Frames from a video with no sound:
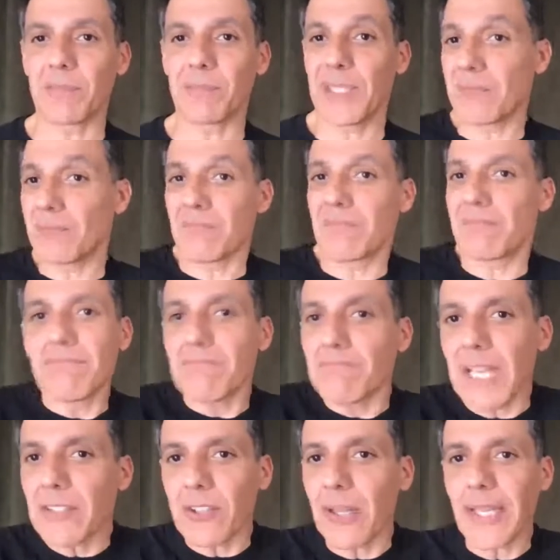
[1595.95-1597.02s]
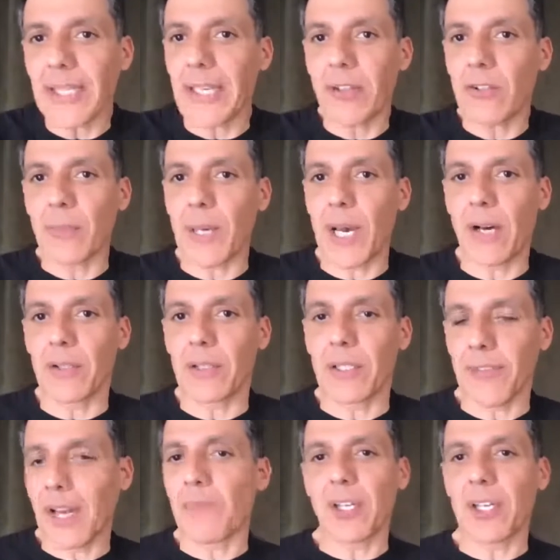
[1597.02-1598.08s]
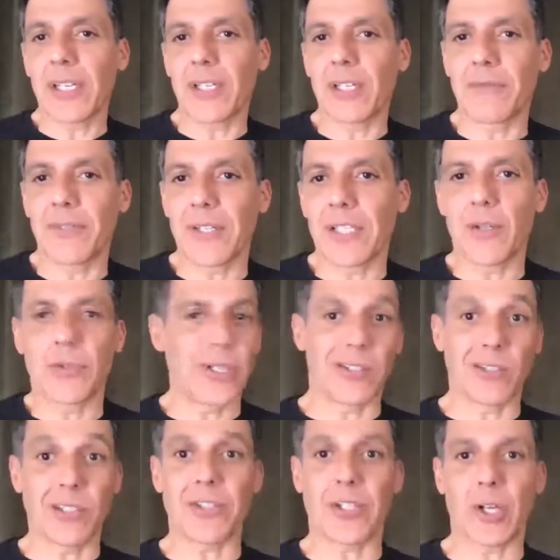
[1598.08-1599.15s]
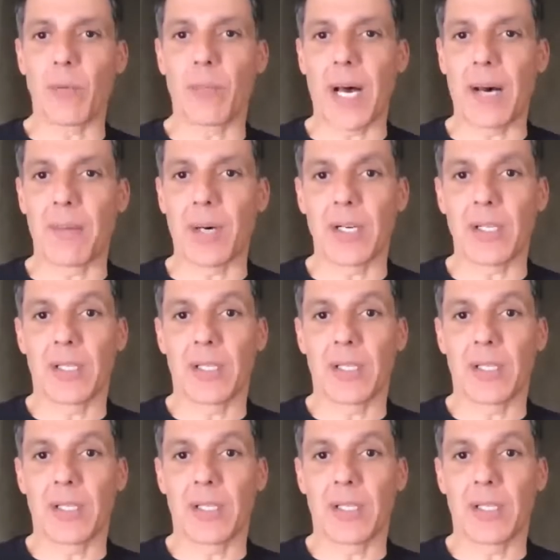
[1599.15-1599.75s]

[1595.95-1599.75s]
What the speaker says: But that's all I care about. If I'm looking at a video and it looks like Obama,